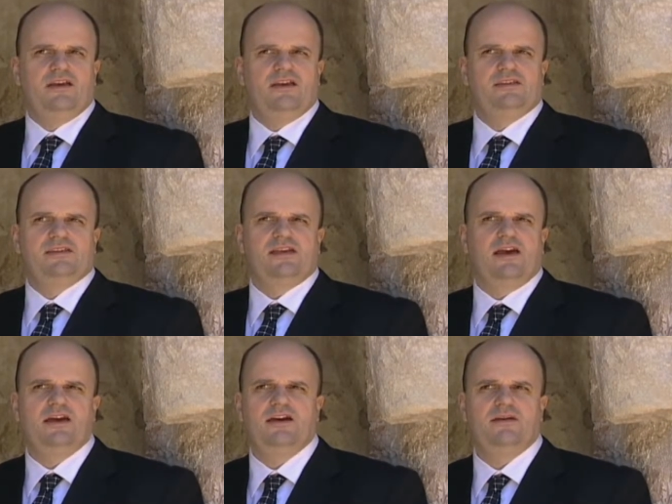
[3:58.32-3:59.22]
he's,
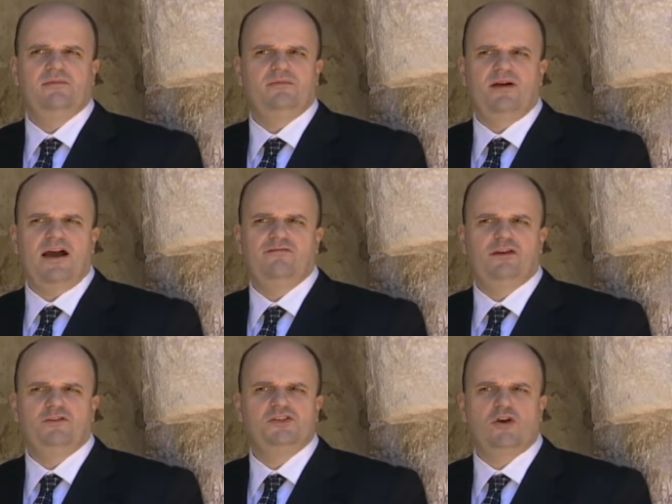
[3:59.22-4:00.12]
I've
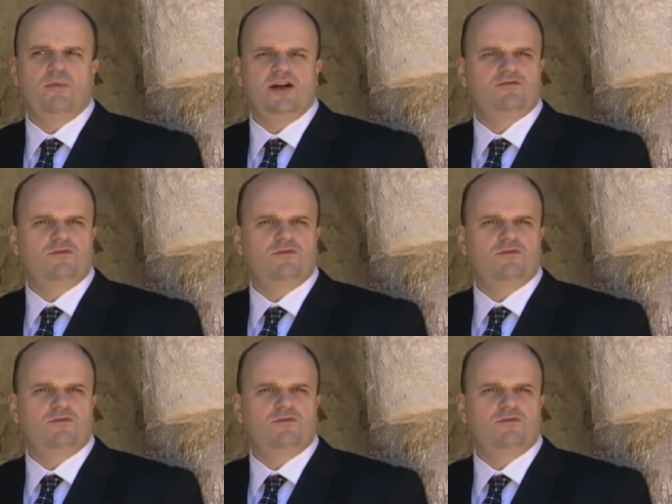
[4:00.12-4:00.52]
learned so much